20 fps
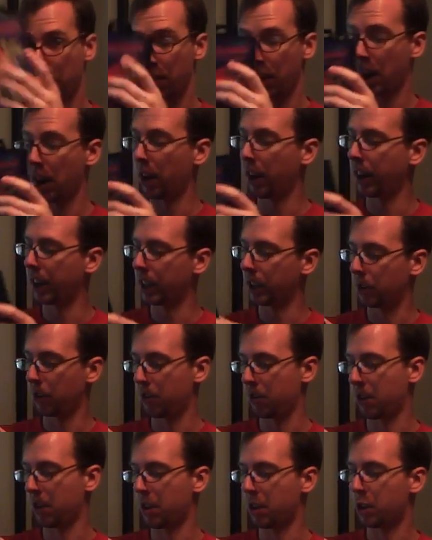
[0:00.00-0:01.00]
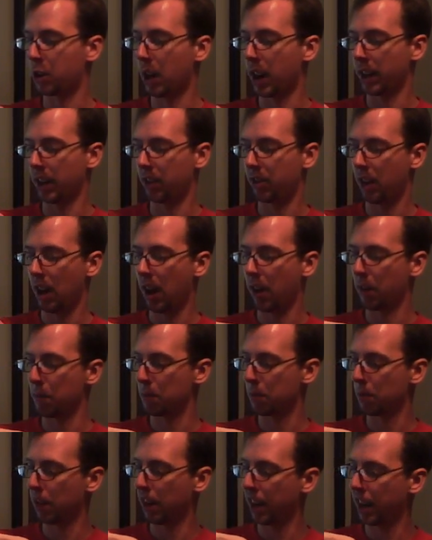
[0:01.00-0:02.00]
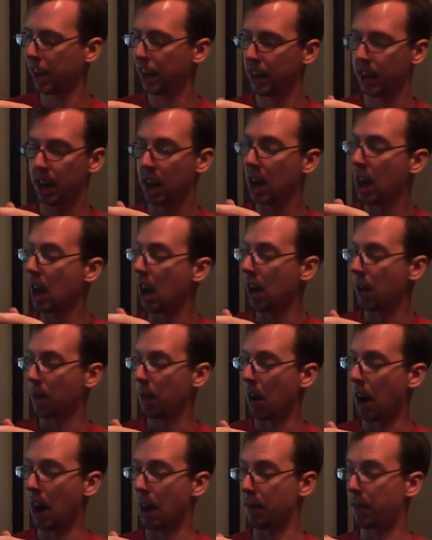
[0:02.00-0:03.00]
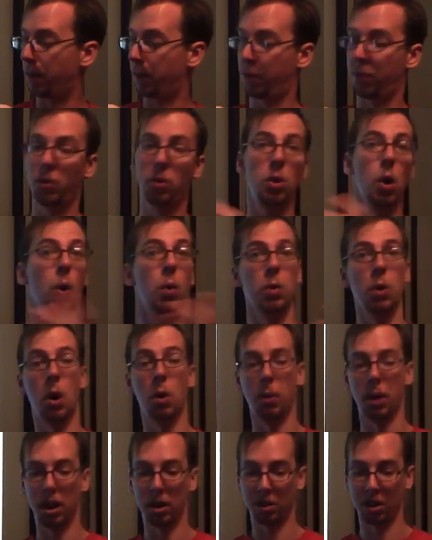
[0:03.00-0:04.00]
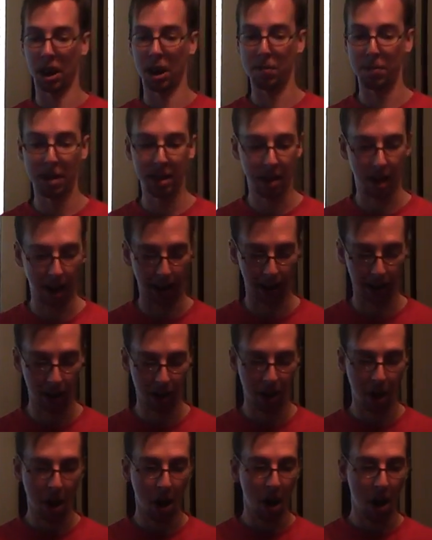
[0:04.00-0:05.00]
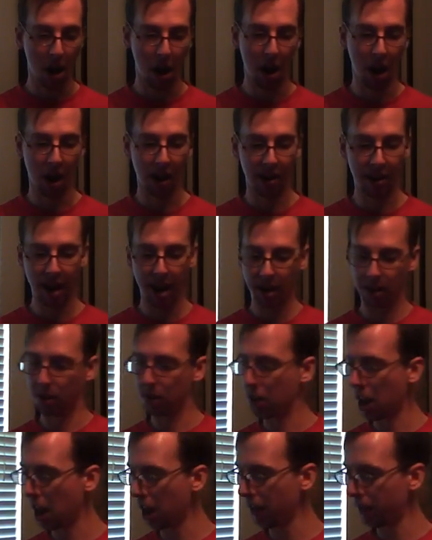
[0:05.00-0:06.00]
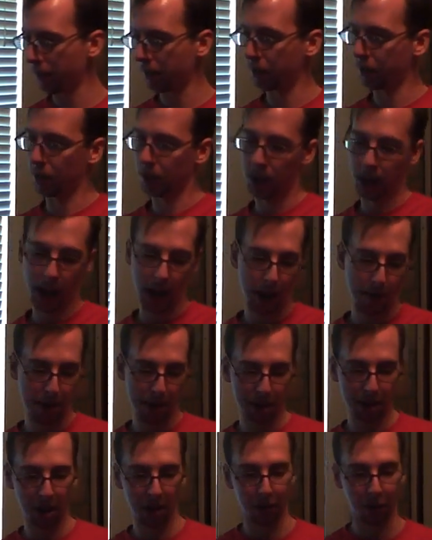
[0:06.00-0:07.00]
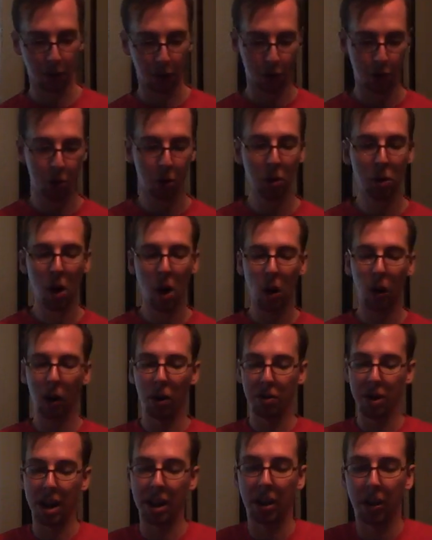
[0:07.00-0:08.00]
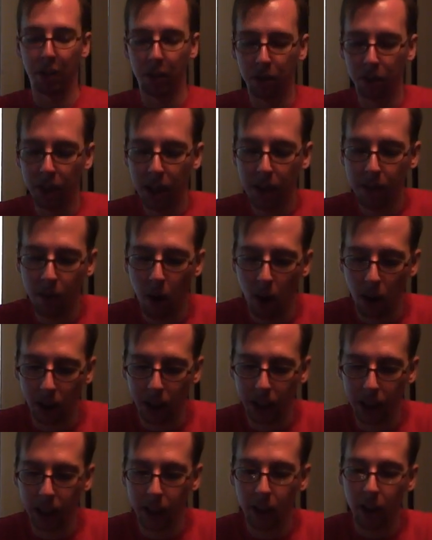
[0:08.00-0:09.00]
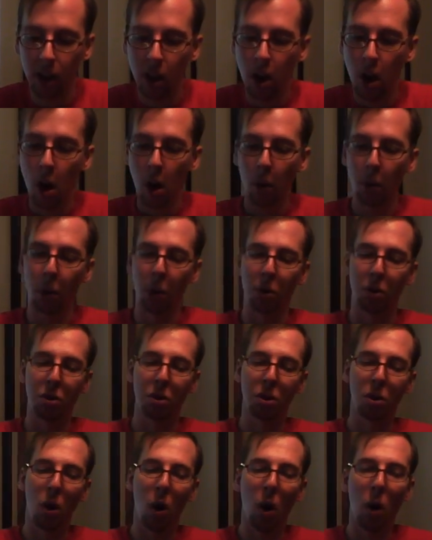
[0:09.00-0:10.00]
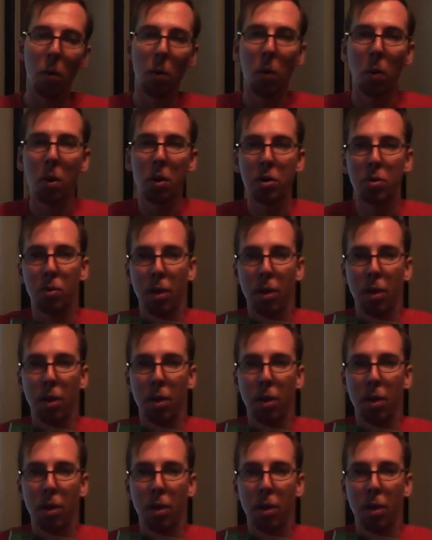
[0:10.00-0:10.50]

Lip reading: Very interested to try this out and play it. I don't know what it's going to be like. Next up, that I picked up for $2 at the flea market was Star Wars